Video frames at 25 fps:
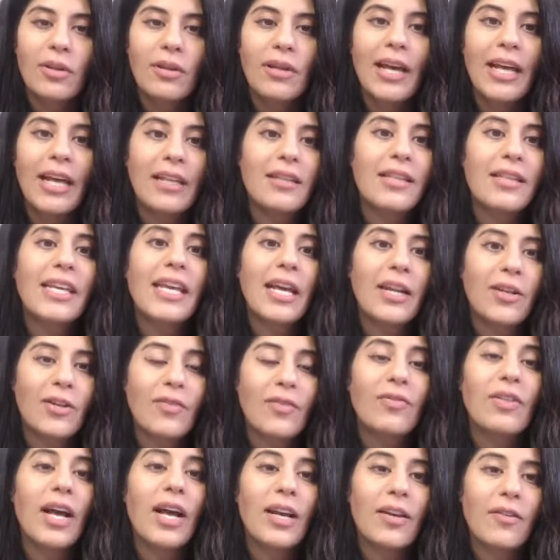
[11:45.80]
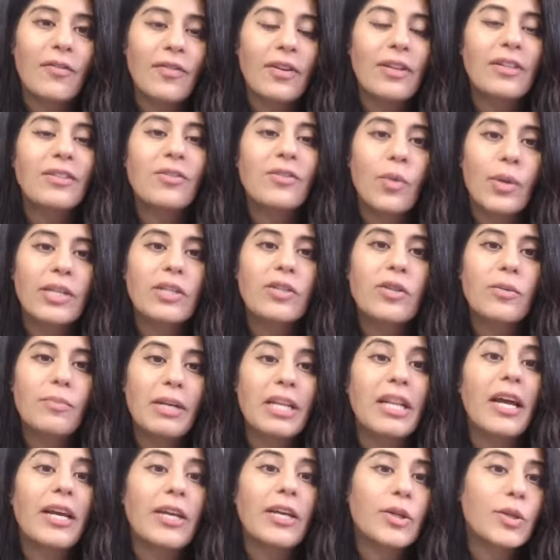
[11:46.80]
at the end of life is going to
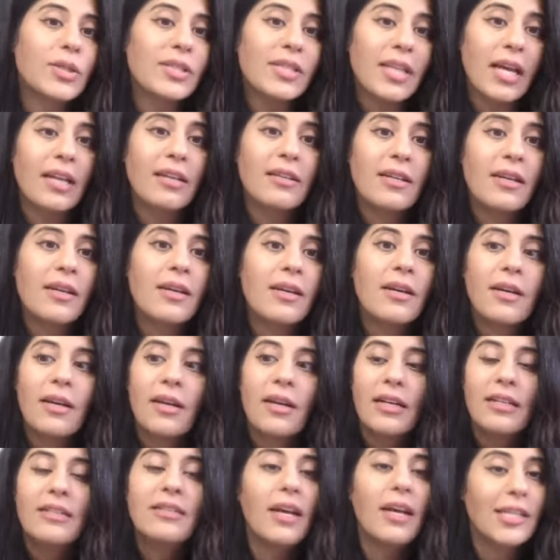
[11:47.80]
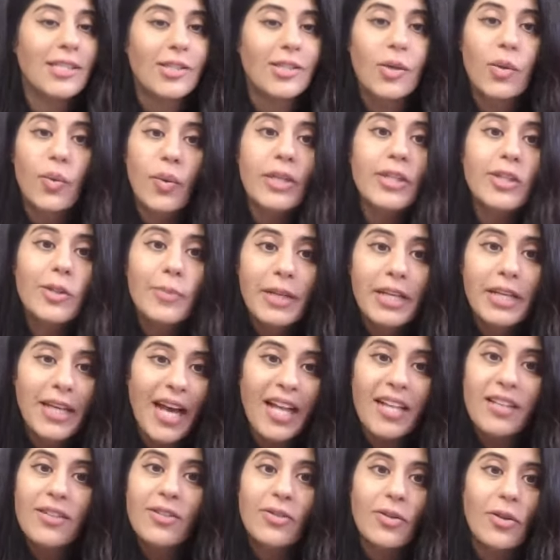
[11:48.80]
be, like you said, it's either going to be
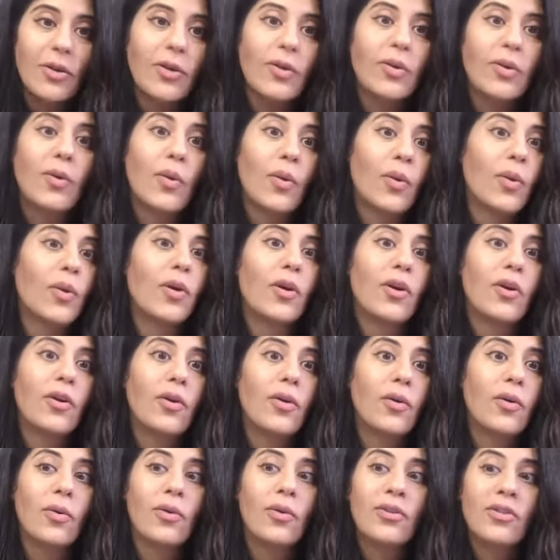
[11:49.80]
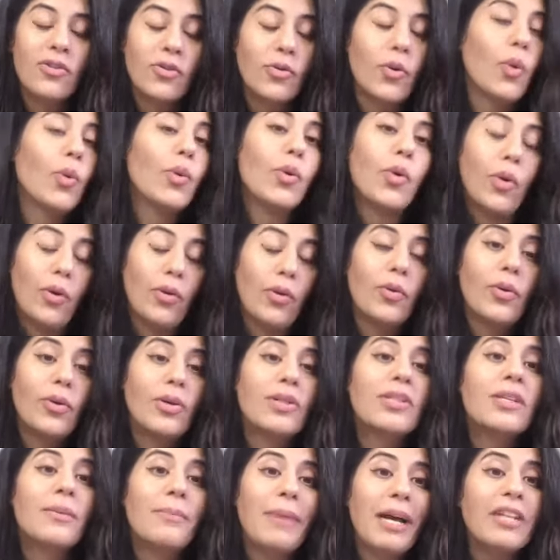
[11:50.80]
cancer or stroke or
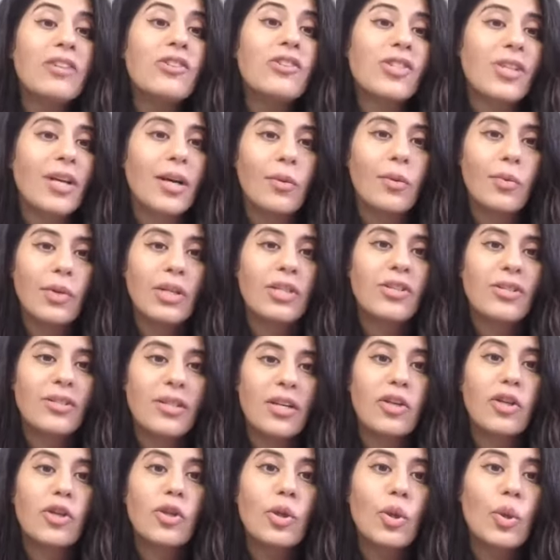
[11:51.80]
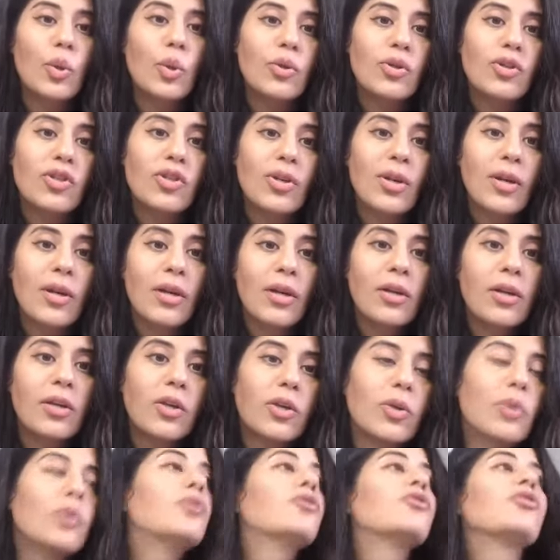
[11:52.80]
dementia, which is a huge
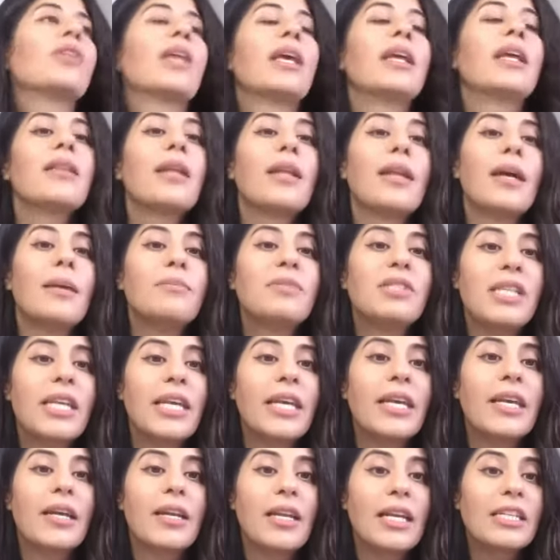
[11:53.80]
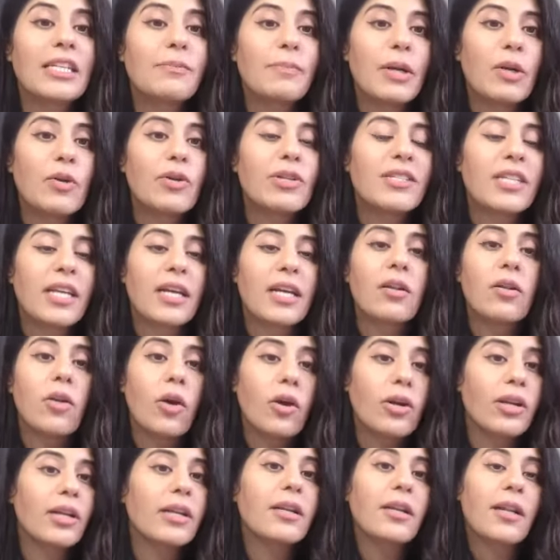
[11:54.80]
thing that I'm seeing and experiencing a
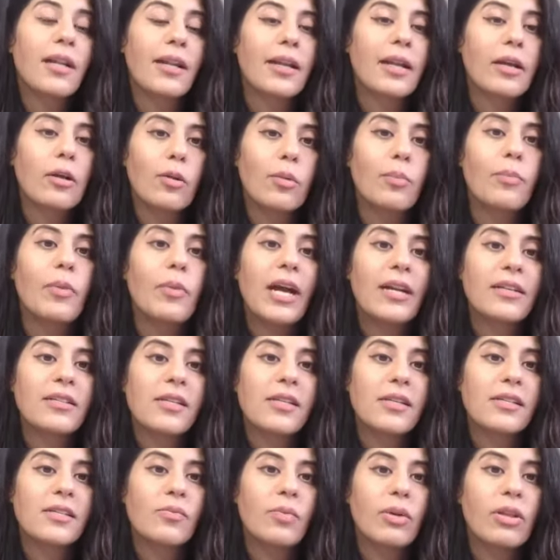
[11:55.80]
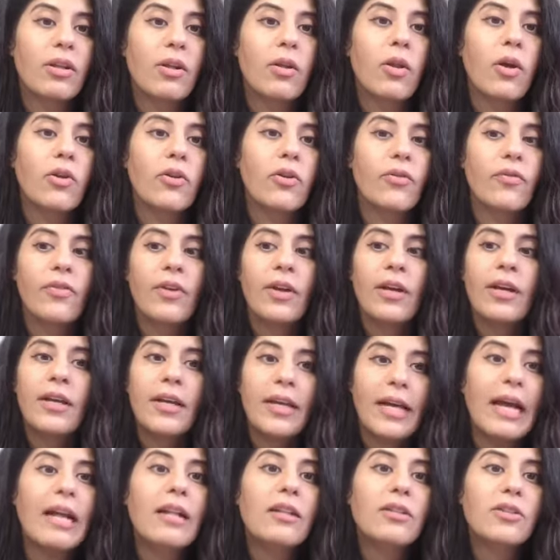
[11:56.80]
lot in clinical practice with a lot of
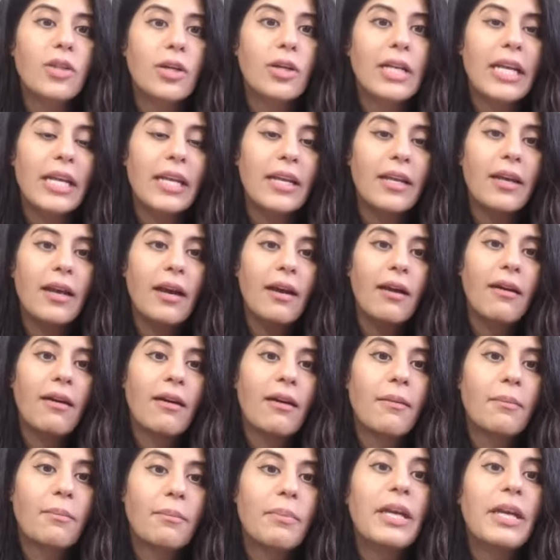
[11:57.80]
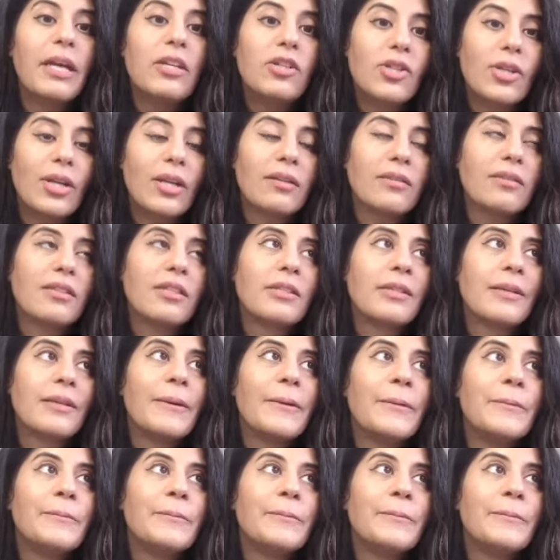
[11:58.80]
elderly patients.